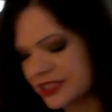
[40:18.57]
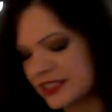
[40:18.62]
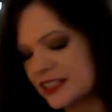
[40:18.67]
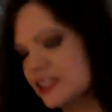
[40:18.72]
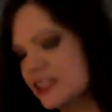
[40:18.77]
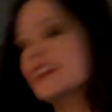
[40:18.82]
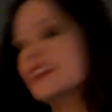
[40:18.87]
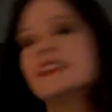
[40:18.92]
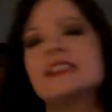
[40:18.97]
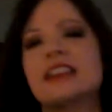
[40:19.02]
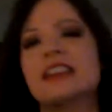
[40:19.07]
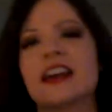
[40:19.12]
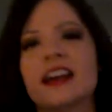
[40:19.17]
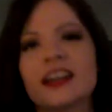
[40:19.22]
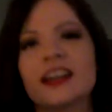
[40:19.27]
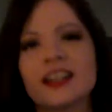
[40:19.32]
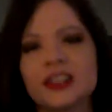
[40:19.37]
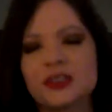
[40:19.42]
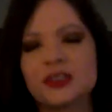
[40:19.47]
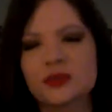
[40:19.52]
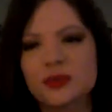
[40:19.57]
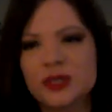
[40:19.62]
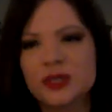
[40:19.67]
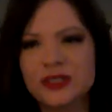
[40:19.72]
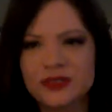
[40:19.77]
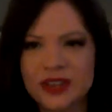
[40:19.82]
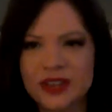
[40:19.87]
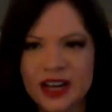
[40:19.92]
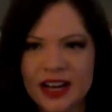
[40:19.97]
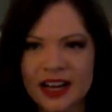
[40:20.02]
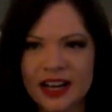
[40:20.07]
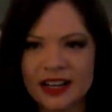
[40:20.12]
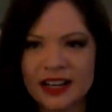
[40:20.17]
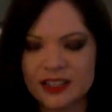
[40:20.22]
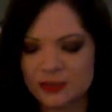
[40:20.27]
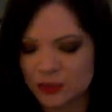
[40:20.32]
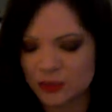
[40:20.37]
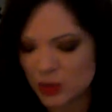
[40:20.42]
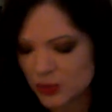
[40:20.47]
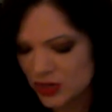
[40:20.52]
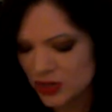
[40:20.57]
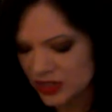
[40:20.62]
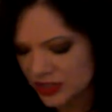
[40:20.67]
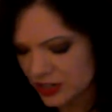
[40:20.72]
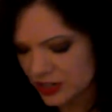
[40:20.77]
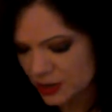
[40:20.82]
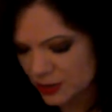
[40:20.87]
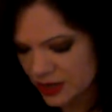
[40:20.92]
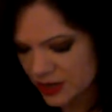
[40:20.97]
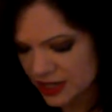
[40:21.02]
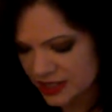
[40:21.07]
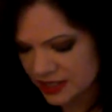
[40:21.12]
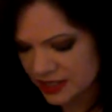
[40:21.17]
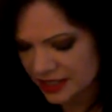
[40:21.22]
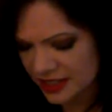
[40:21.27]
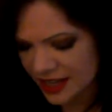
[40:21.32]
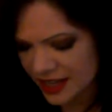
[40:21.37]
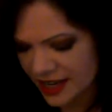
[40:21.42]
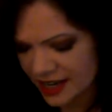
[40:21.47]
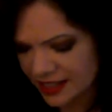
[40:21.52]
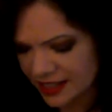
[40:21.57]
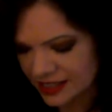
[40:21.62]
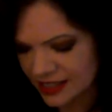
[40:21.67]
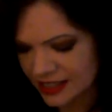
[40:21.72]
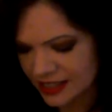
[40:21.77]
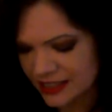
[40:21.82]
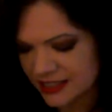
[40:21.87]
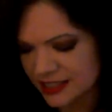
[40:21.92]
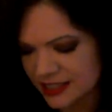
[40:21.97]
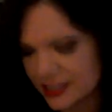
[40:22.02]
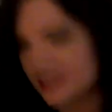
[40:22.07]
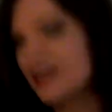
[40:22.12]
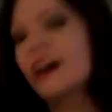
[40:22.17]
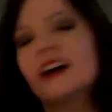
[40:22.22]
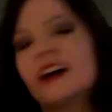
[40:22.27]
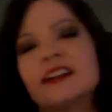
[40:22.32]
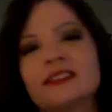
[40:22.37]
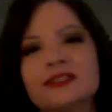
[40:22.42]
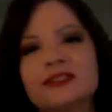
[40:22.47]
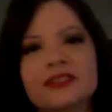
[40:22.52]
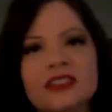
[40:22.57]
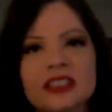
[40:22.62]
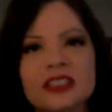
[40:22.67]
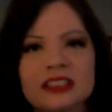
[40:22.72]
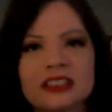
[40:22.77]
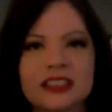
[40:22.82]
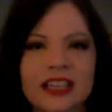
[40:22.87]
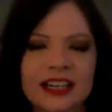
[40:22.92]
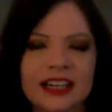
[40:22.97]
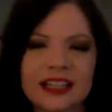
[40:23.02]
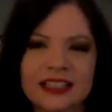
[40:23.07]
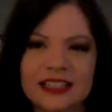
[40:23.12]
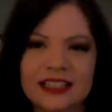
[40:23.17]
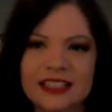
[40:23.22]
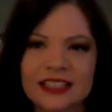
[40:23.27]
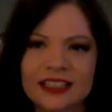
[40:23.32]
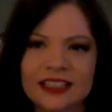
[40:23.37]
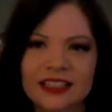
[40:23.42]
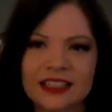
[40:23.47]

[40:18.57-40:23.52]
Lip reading: a good sign. We've got, remember there was that idea of the light